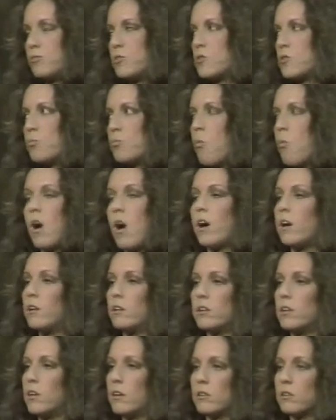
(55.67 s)
just
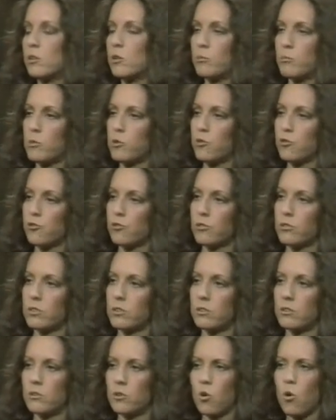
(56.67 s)
wildly uncommercial
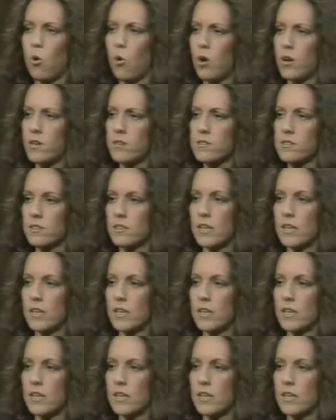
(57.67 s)
and noise.